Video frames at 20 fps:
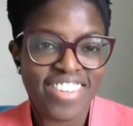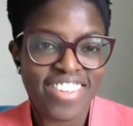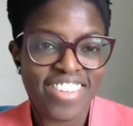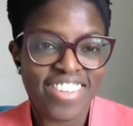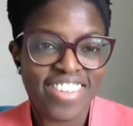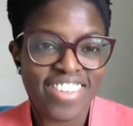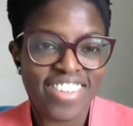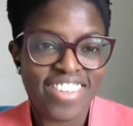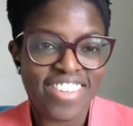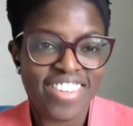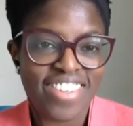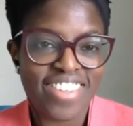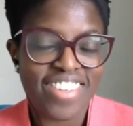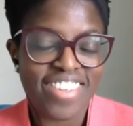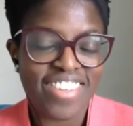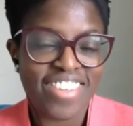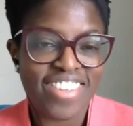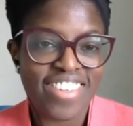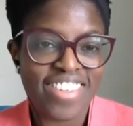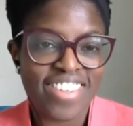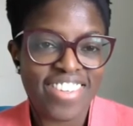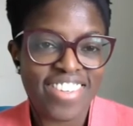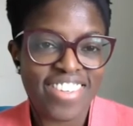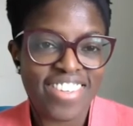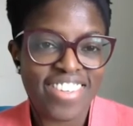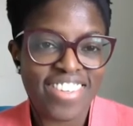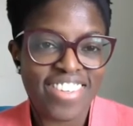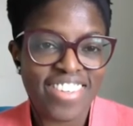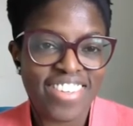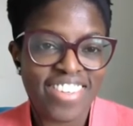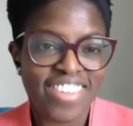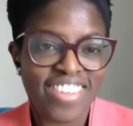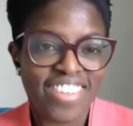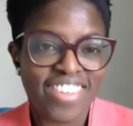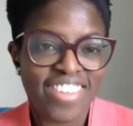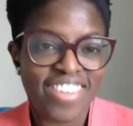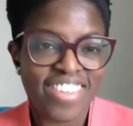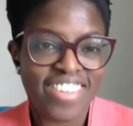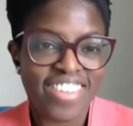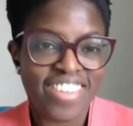
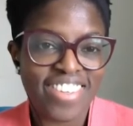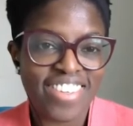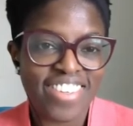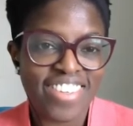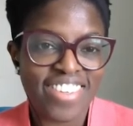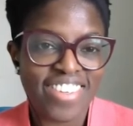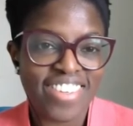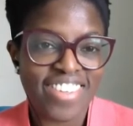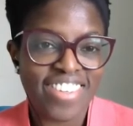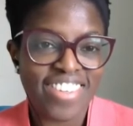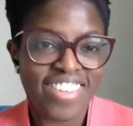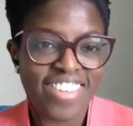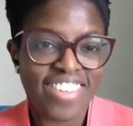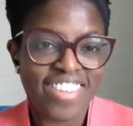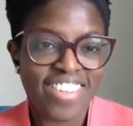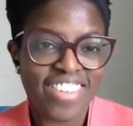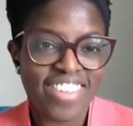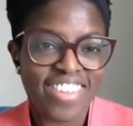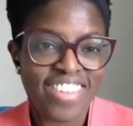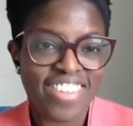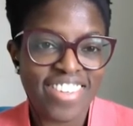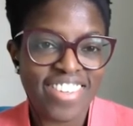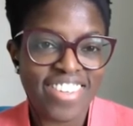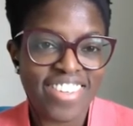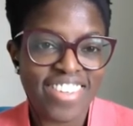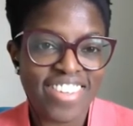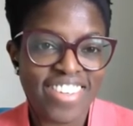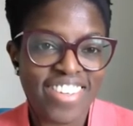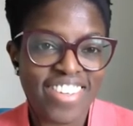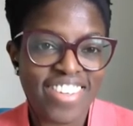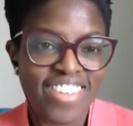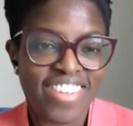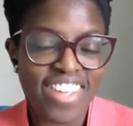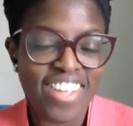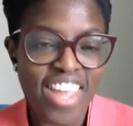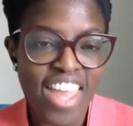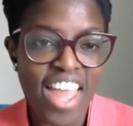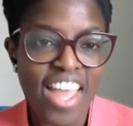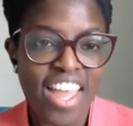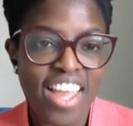
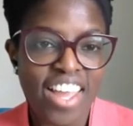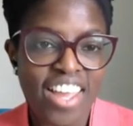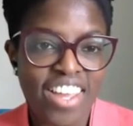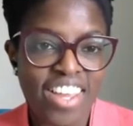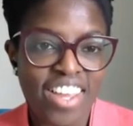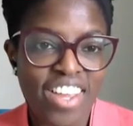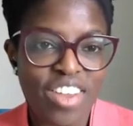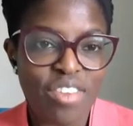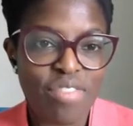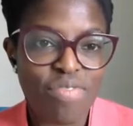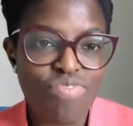(silent)